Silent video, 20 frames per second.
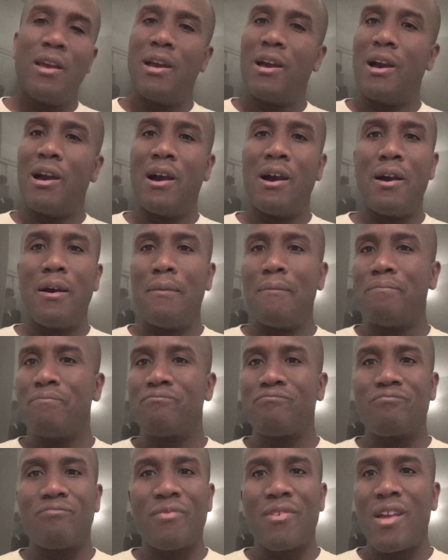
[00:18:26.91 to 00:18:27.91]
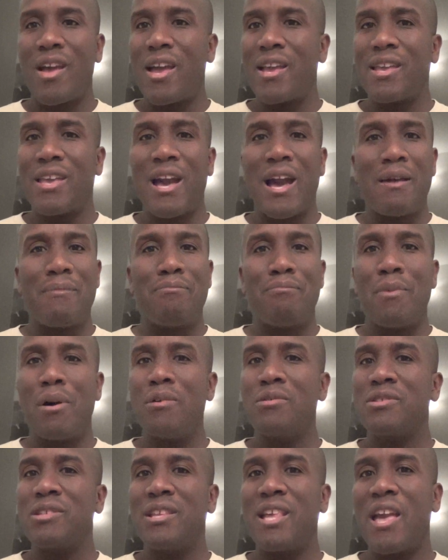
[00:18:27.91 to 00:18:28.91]
I got
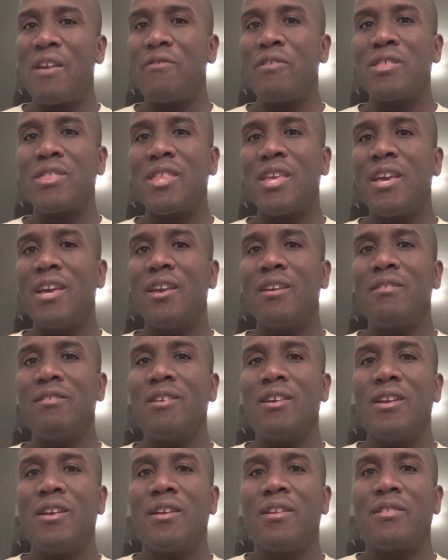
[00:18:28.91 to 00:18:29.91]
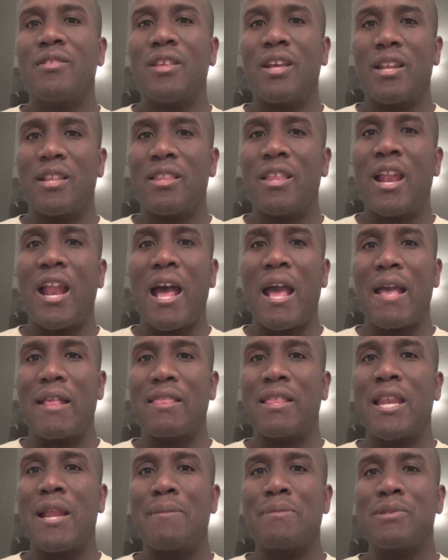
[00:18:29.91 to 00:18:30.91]
mostly everything
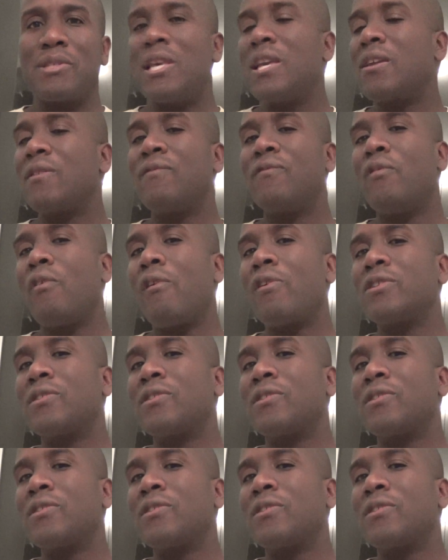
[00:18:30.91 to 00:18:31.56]
that I'm seeking for.